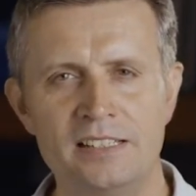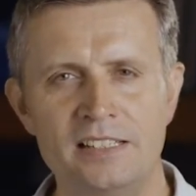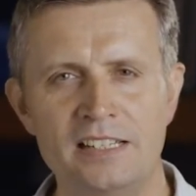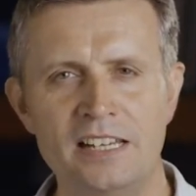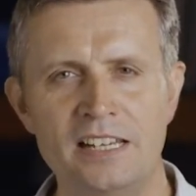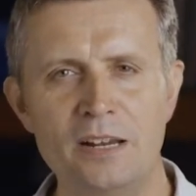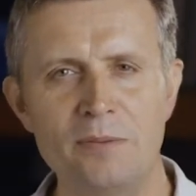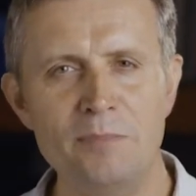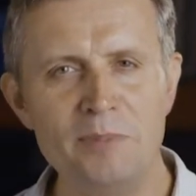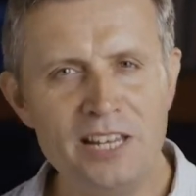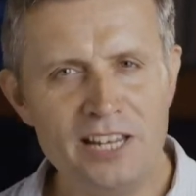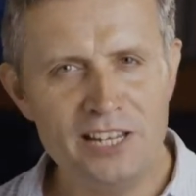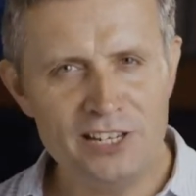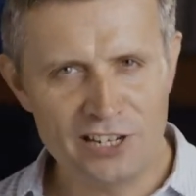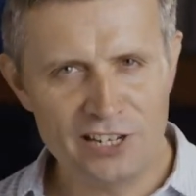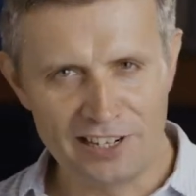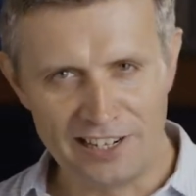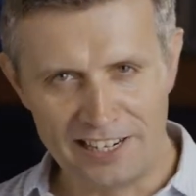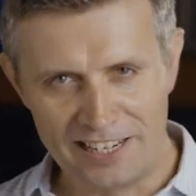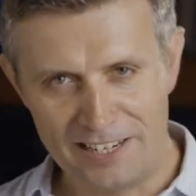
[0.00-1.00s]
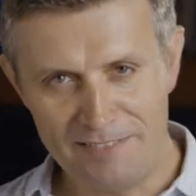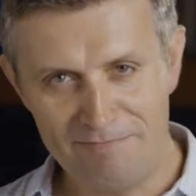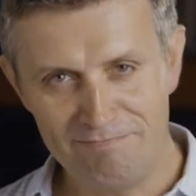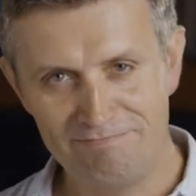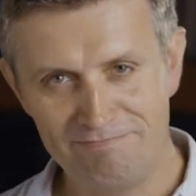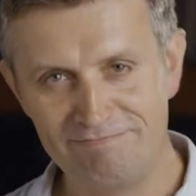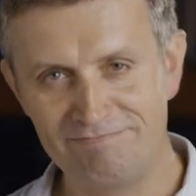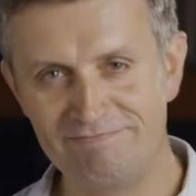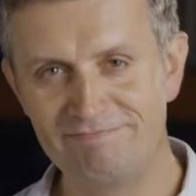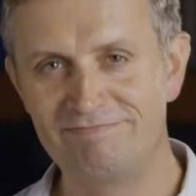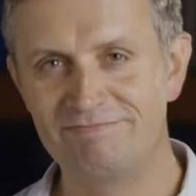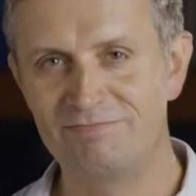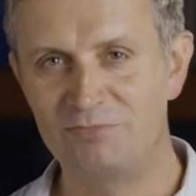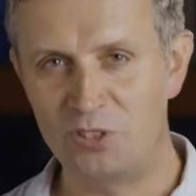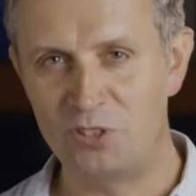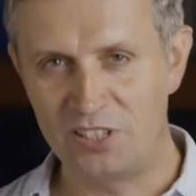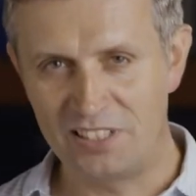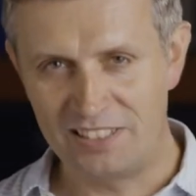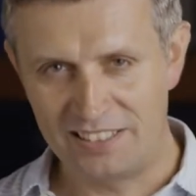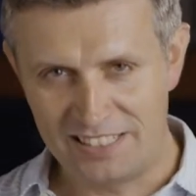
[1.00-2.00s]
And immediately,
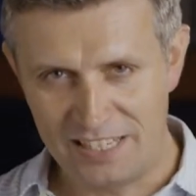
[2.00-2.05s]
what